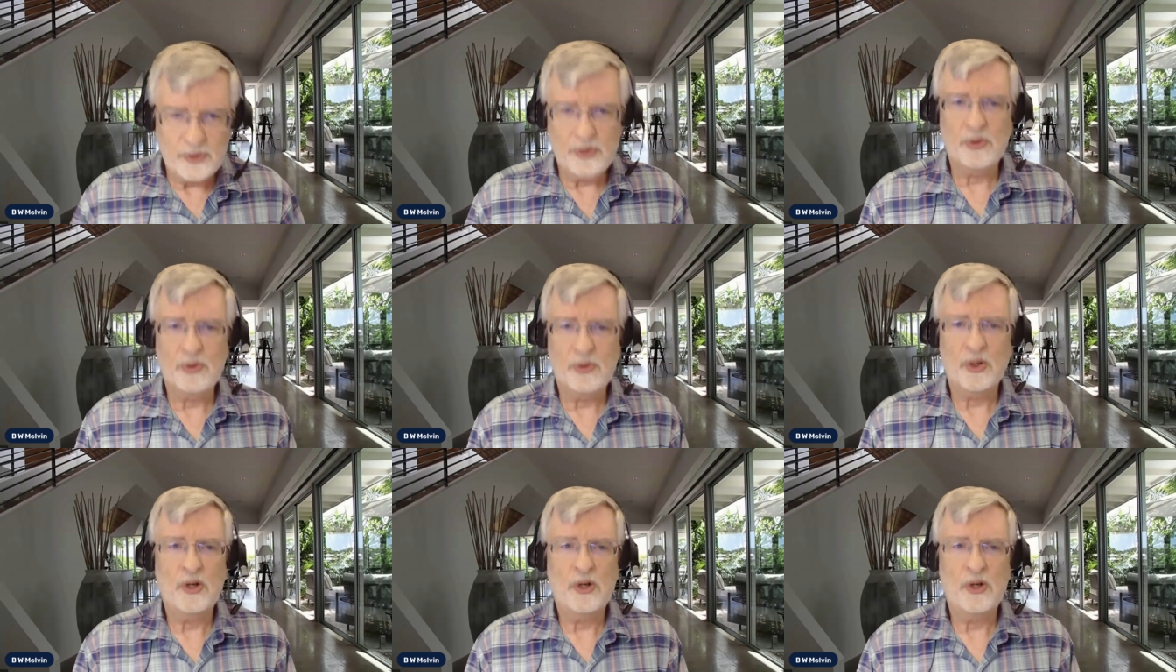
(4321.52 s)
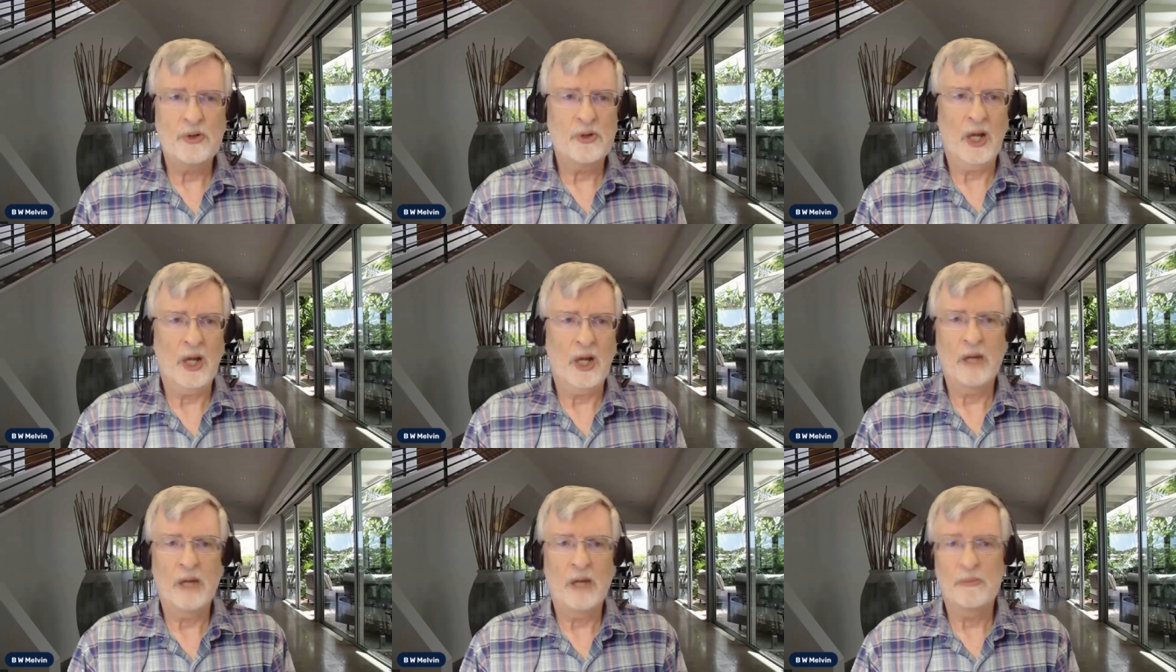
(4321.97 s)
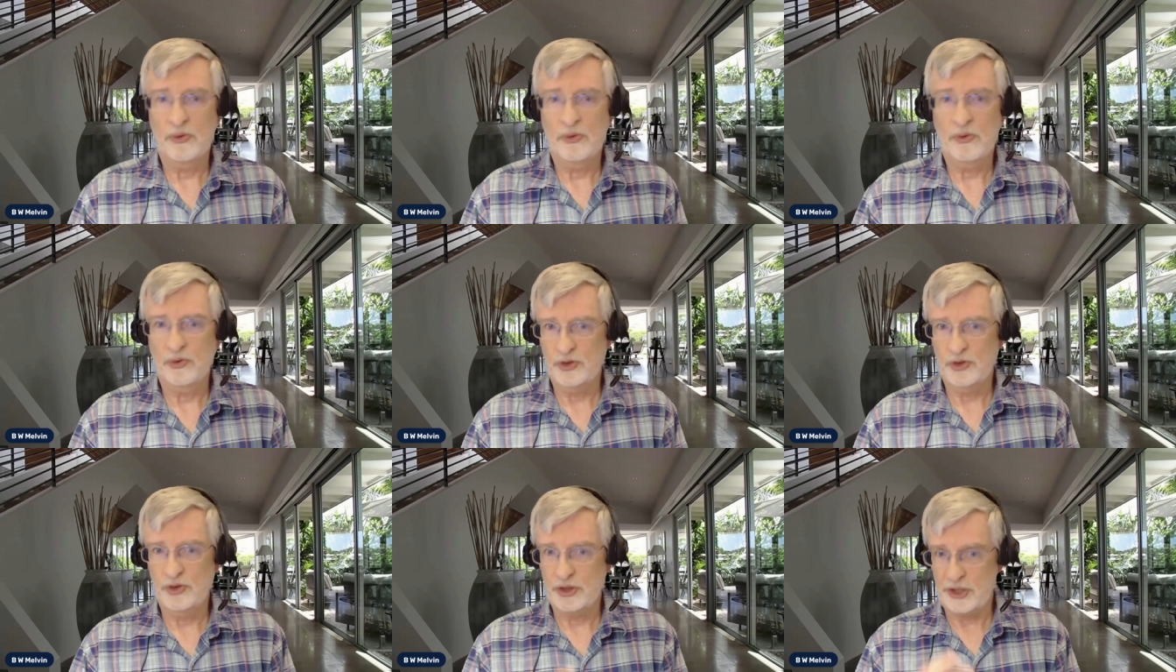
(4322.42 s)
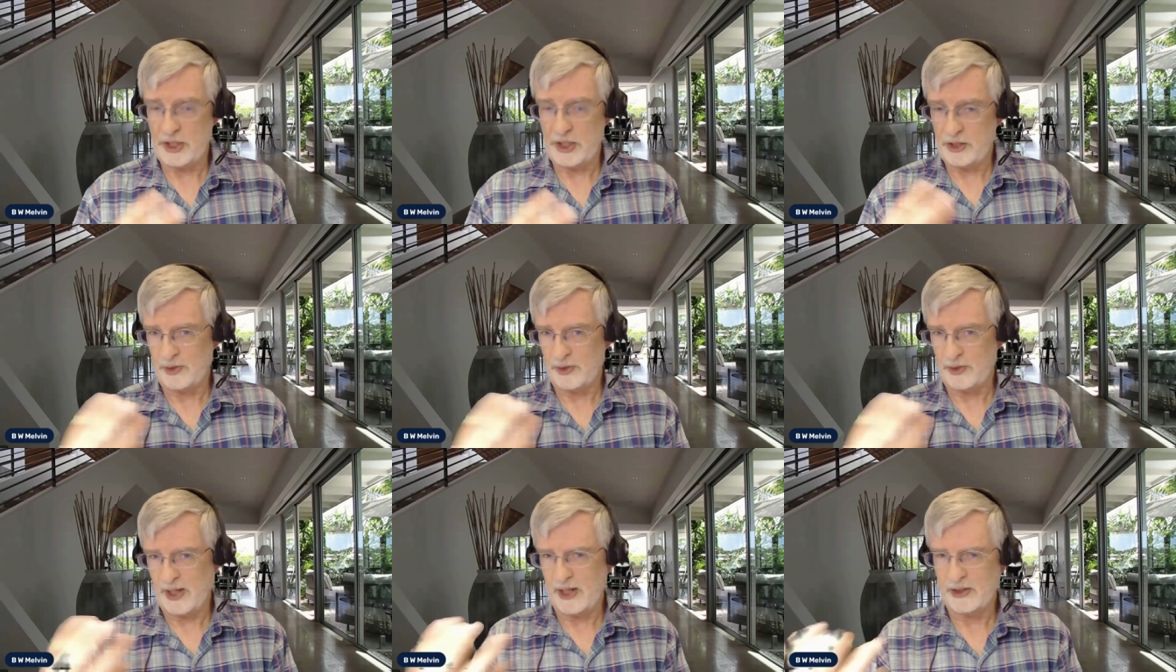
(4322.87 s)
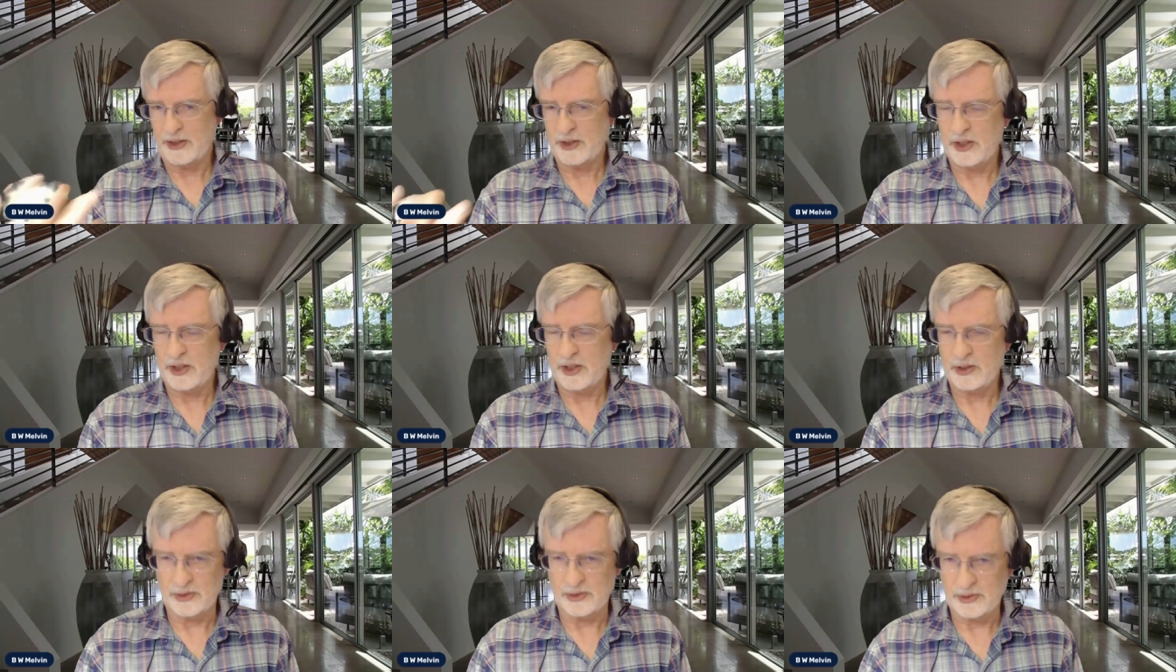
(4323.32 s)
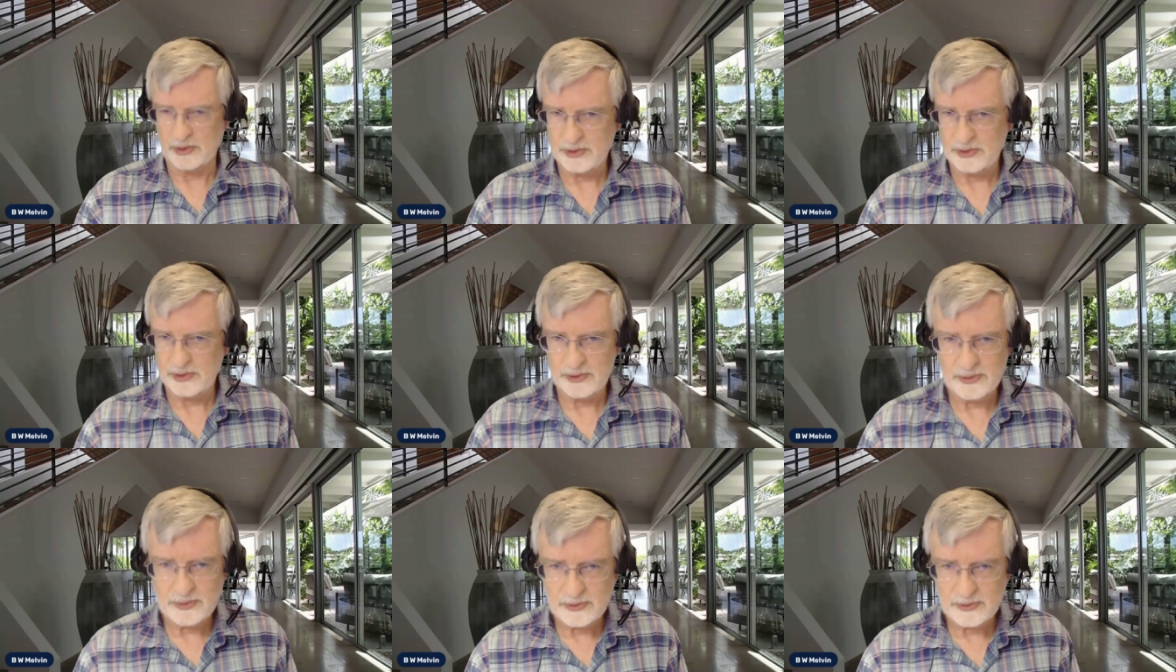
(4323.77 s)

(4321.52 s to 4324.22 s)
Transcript: grow, you're able to share that to others